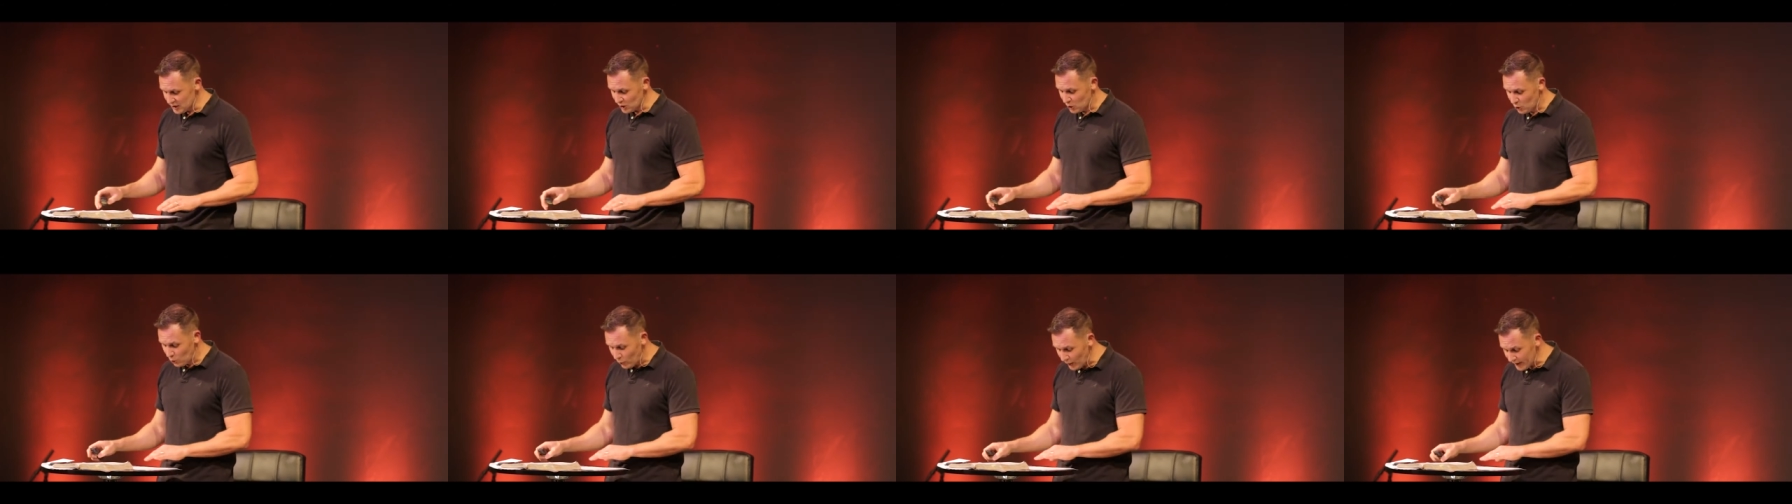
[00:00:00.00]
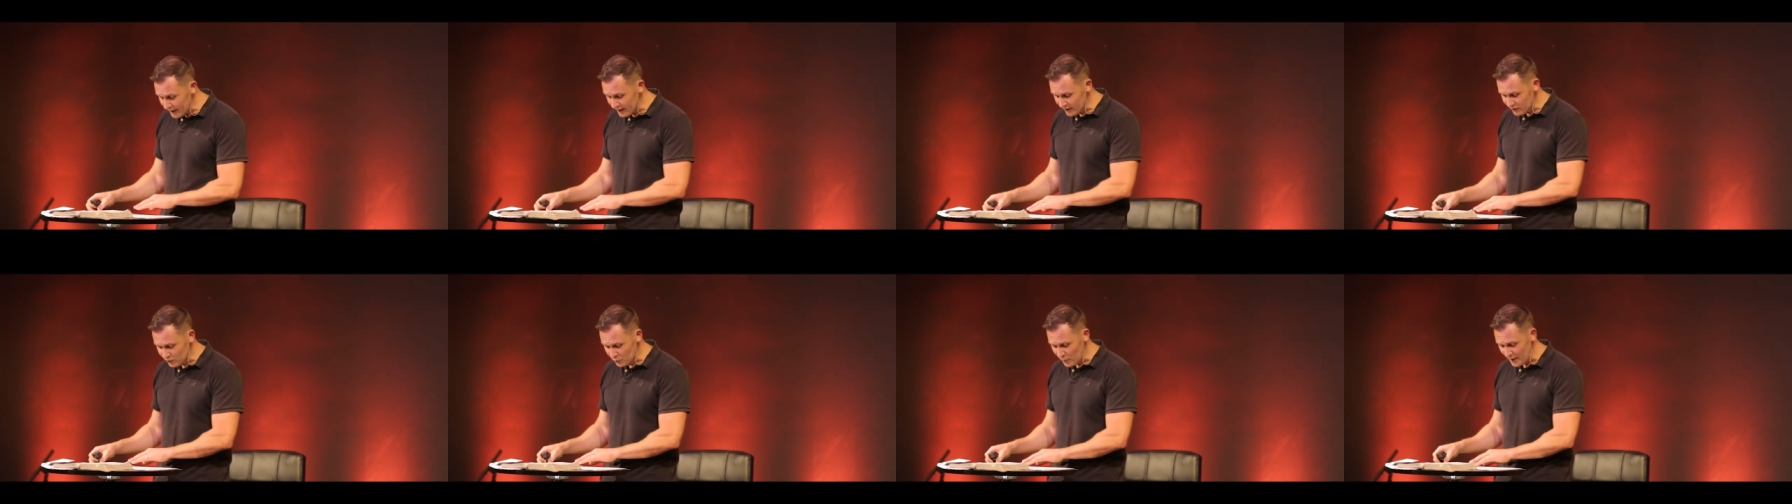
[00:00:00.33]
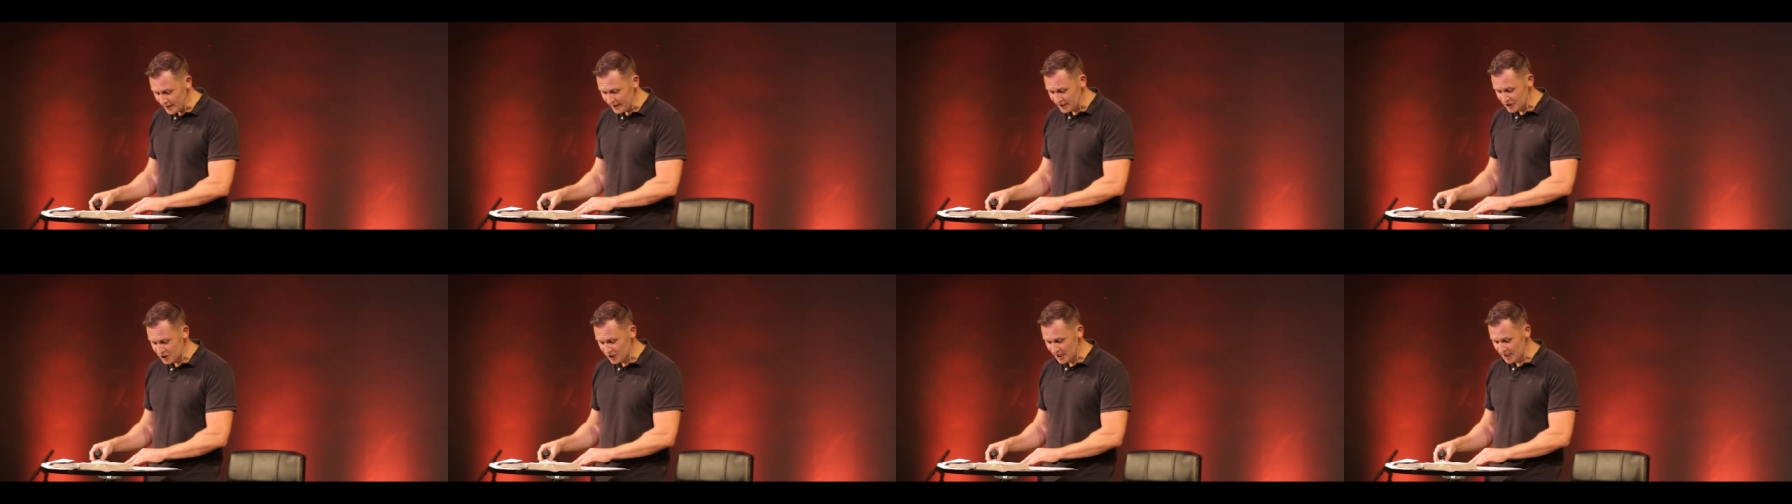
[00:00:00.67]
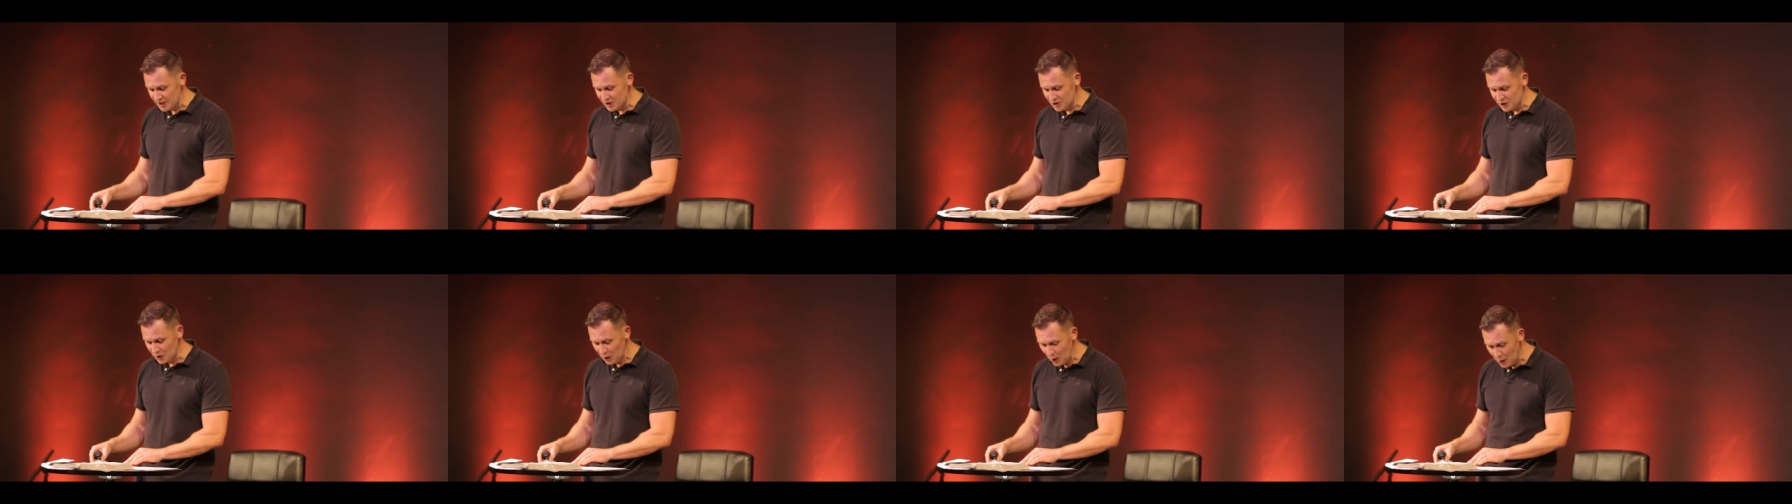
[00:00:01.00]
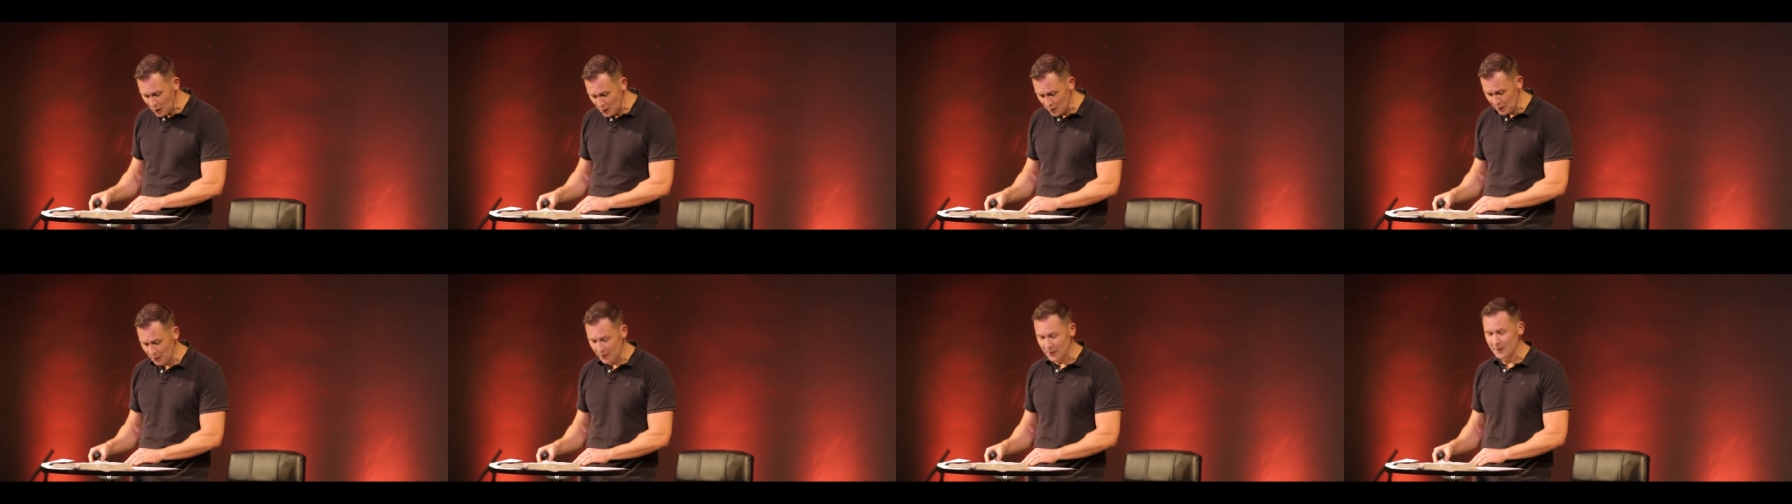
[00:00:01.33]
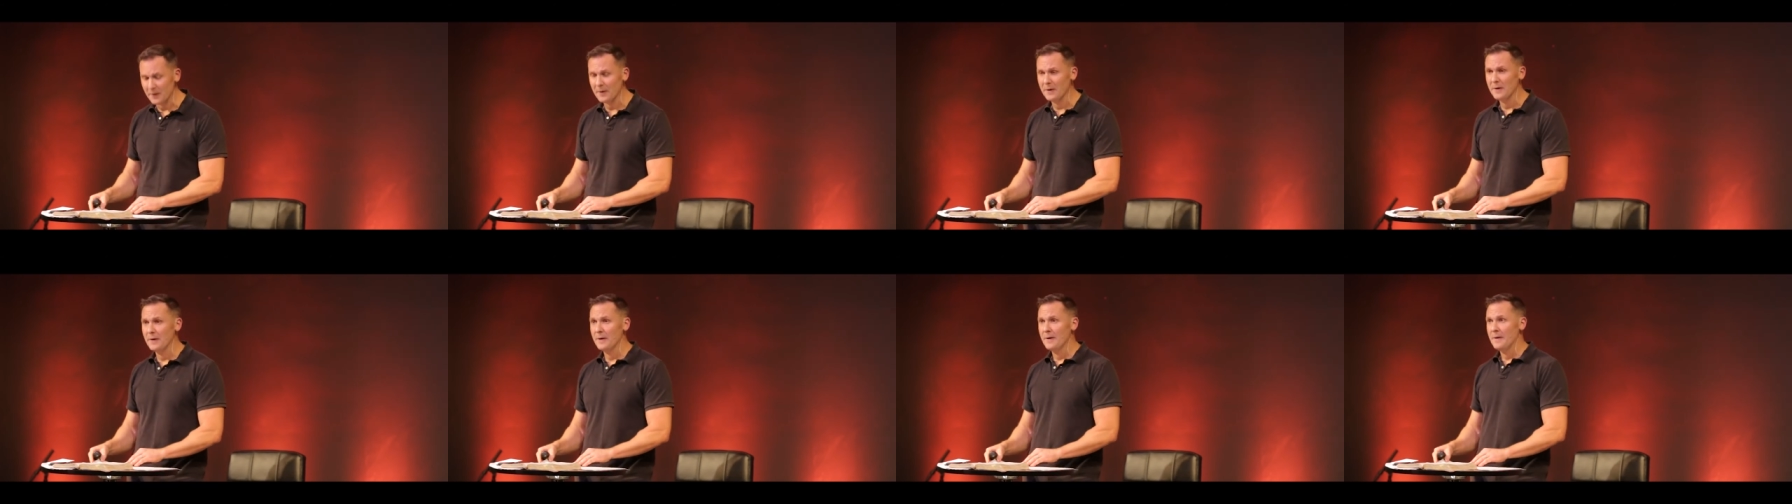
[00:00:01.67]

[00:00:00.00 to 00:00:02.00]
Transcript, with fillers: the quickest way to change your heart.